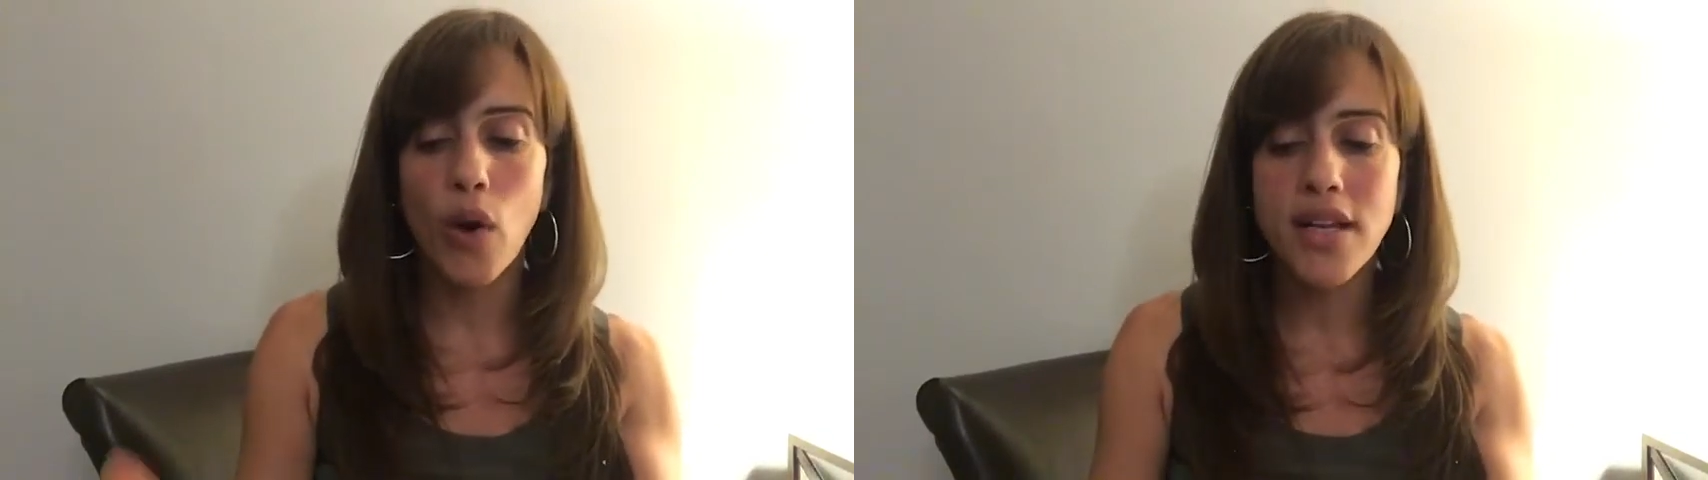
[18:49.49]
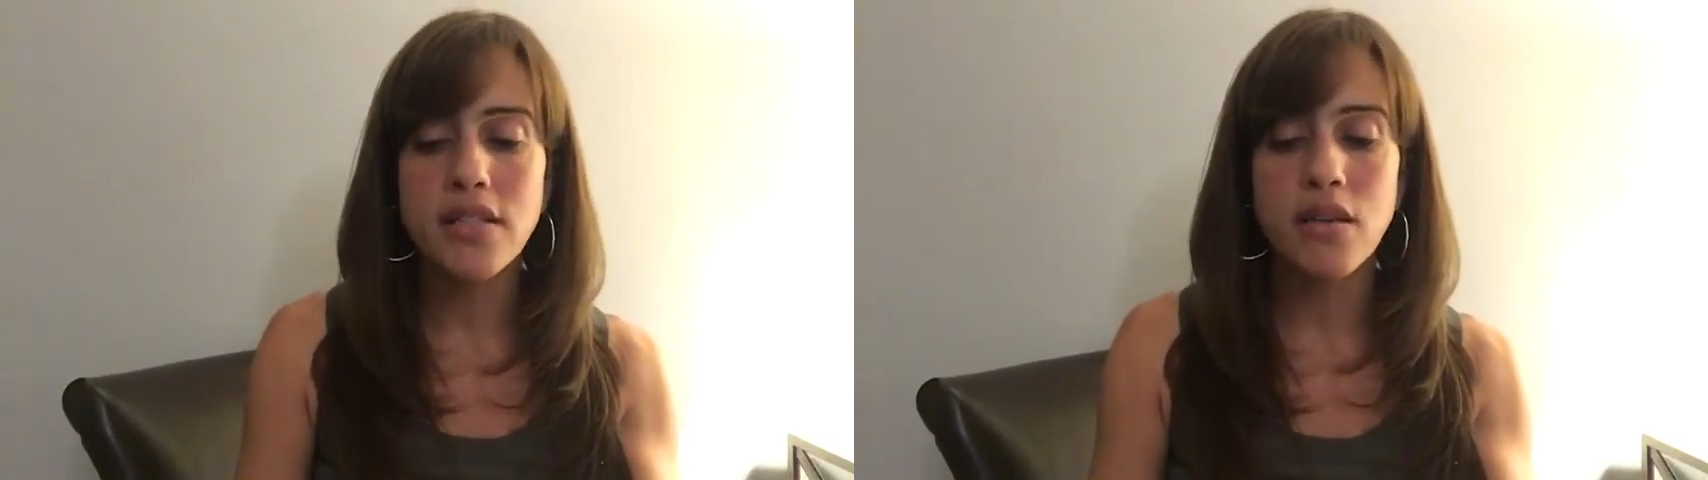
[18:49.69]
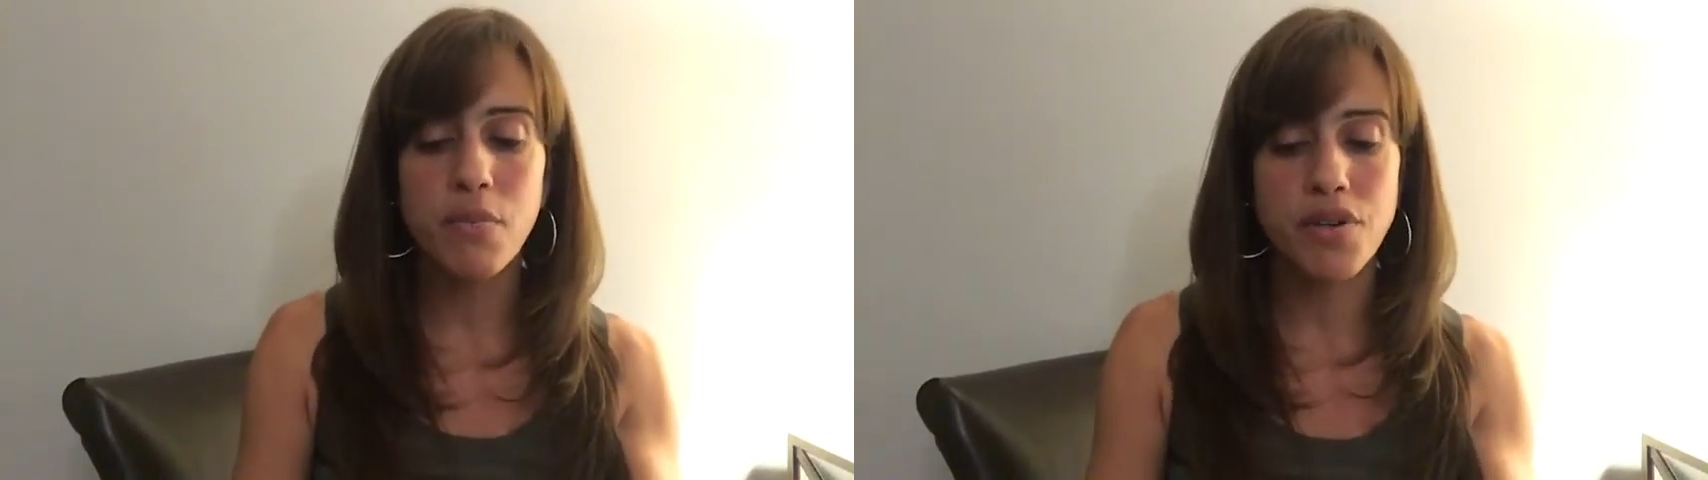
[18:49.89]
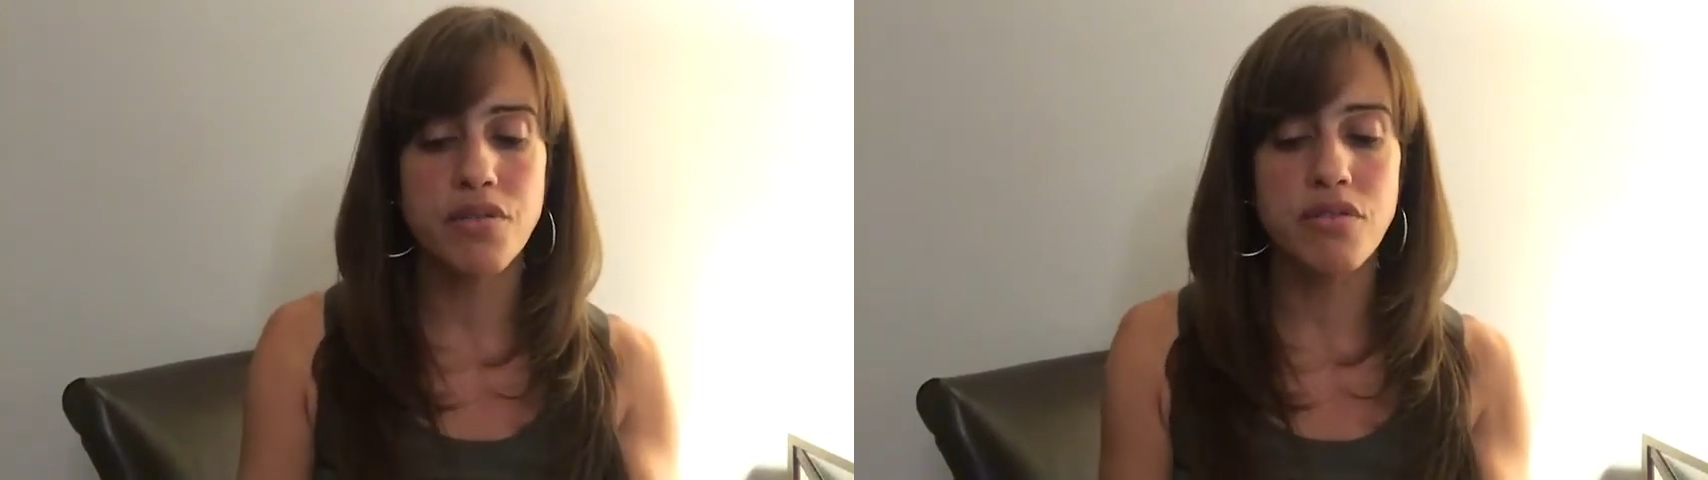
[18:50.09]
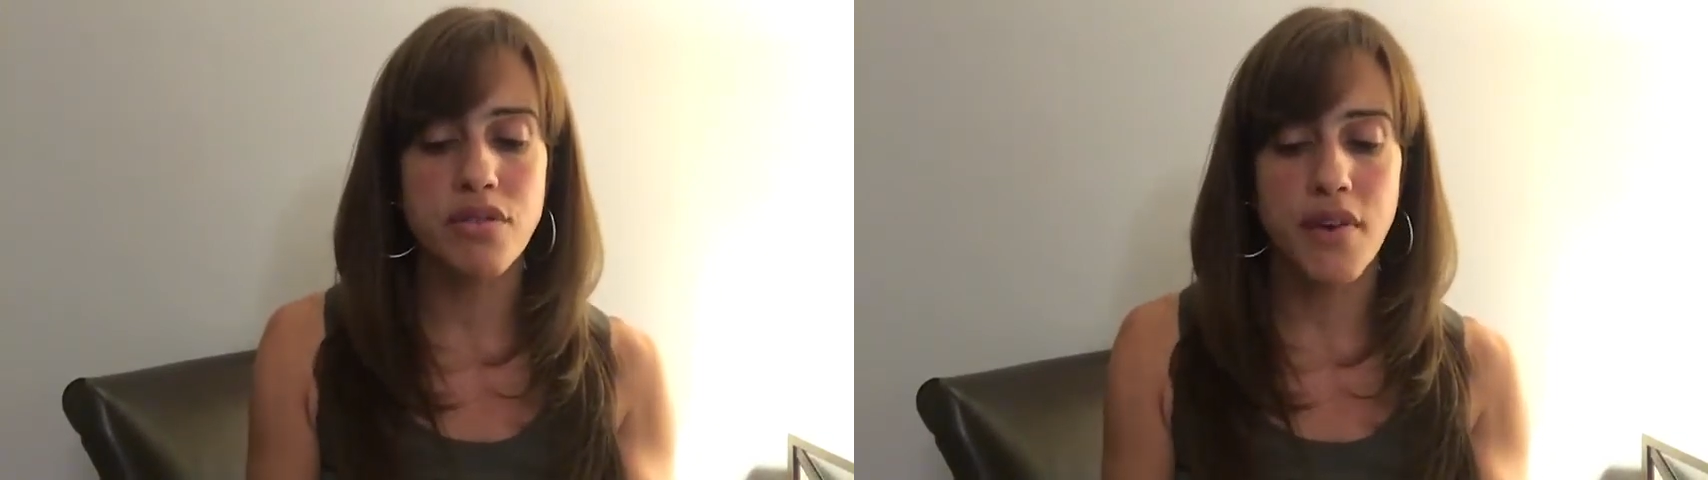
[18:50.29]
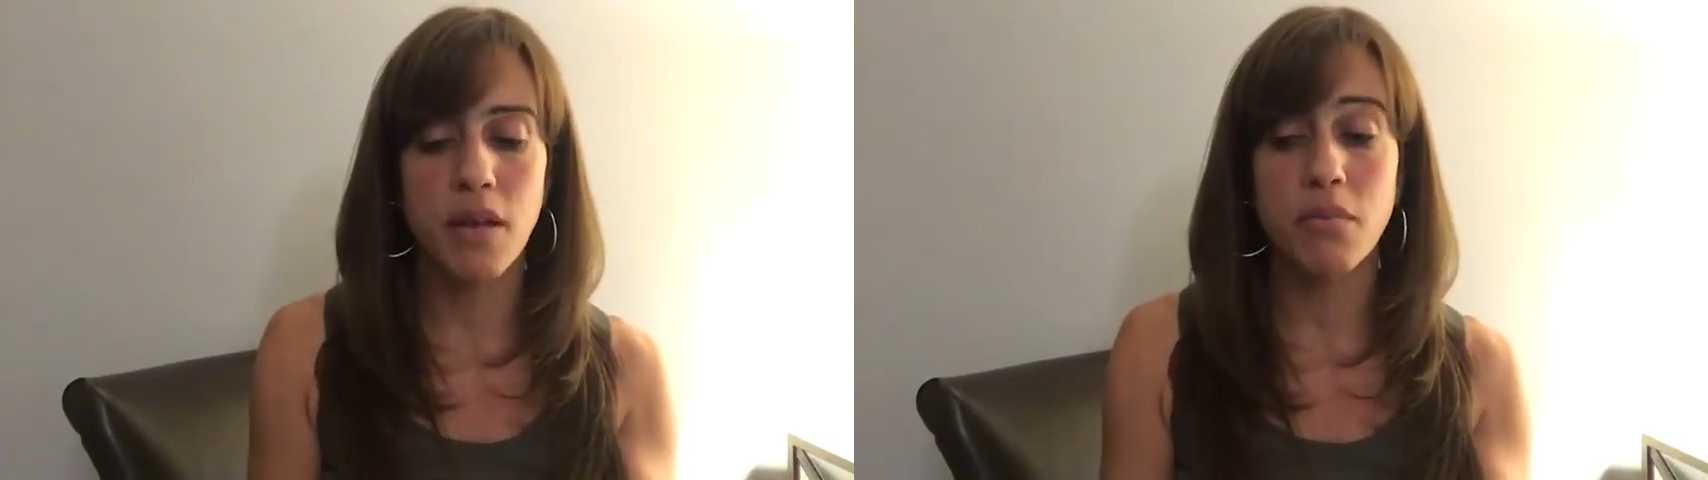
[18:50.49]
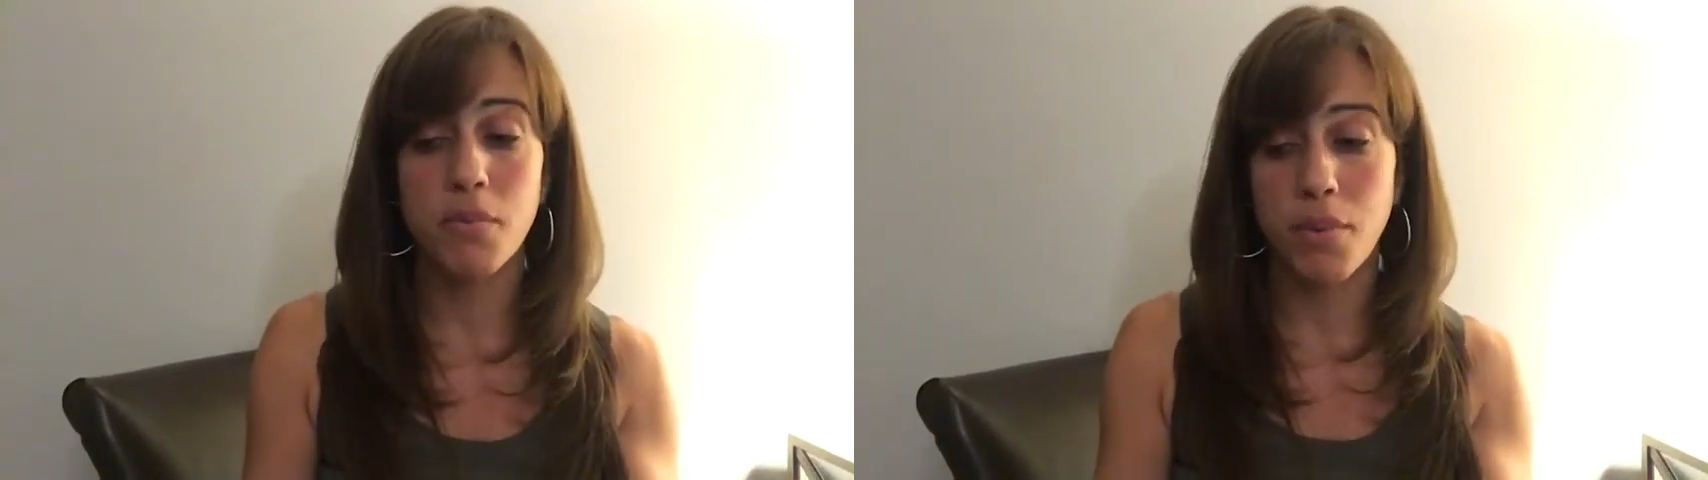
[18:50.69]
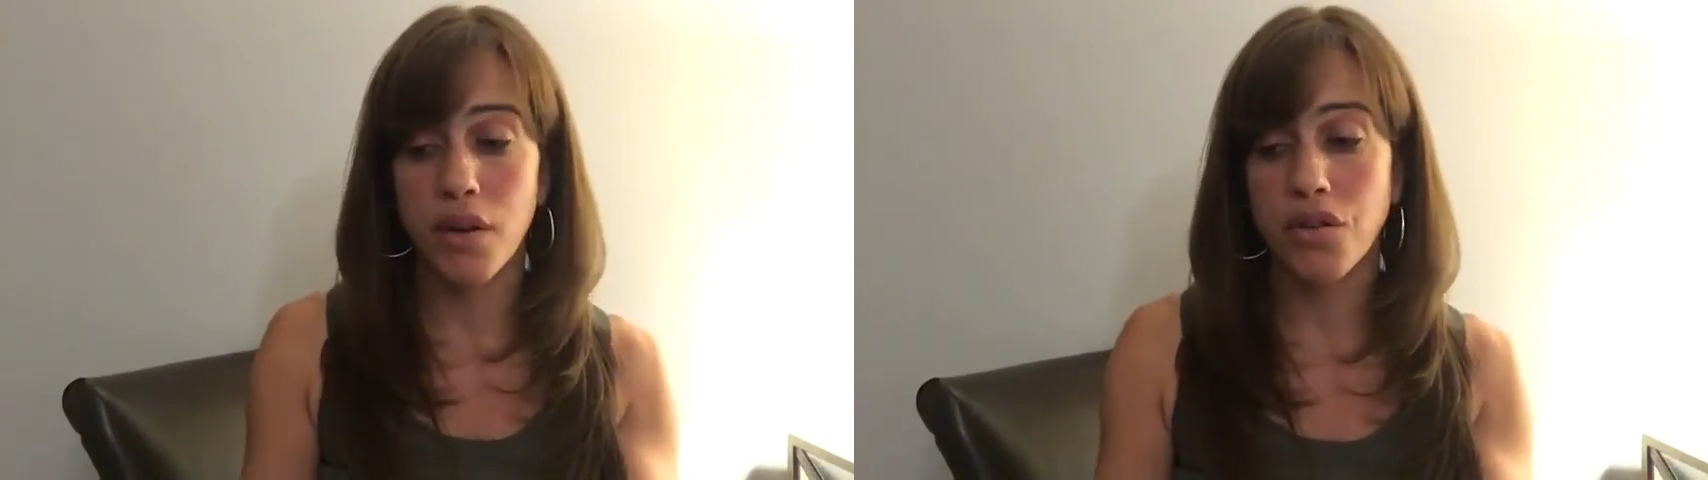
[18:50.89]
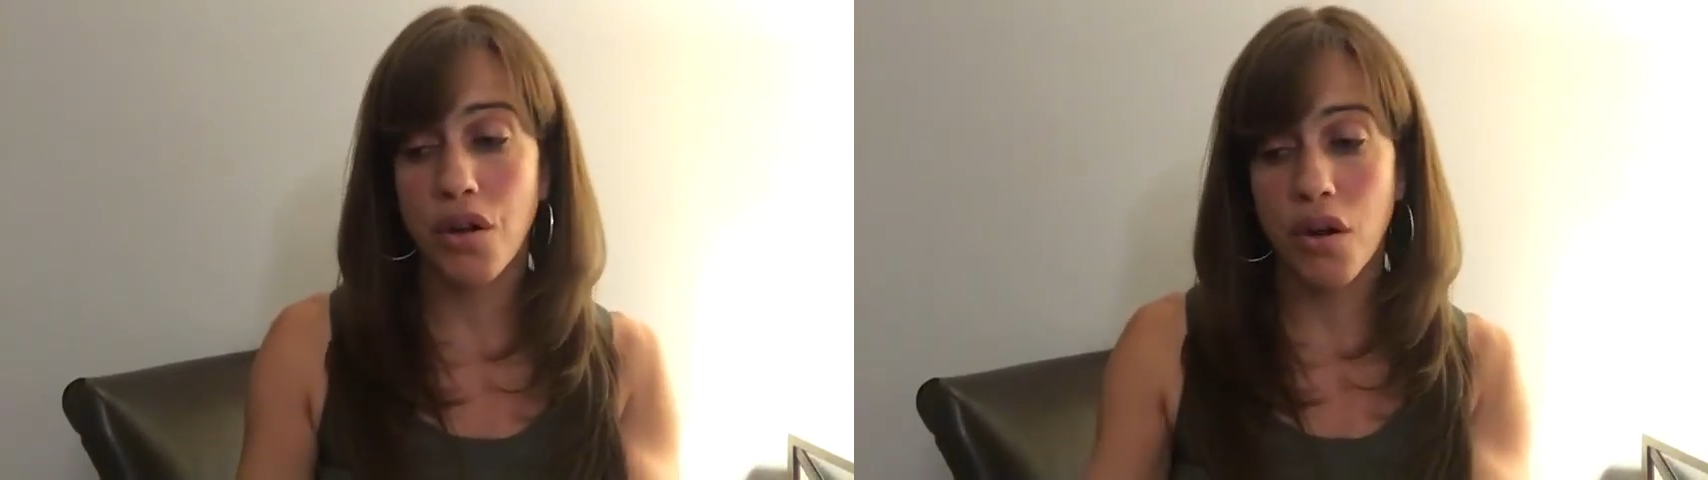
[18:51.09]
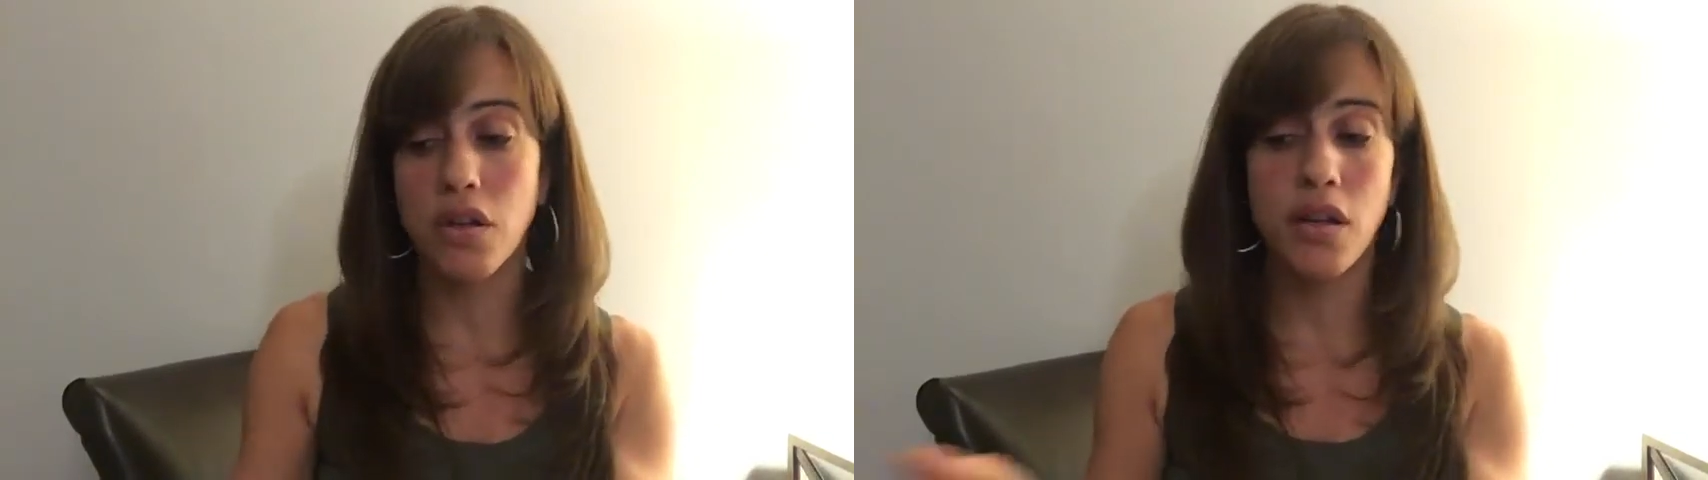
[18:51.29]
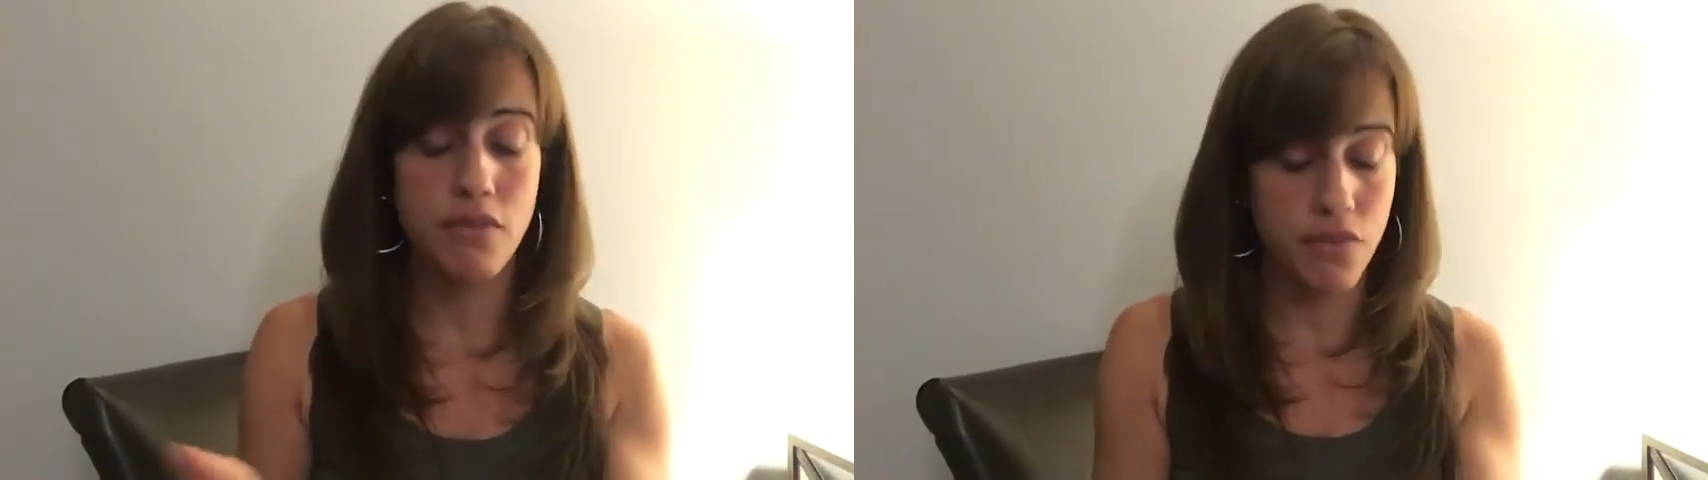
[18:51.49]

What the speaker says: what is the personal development book you're going to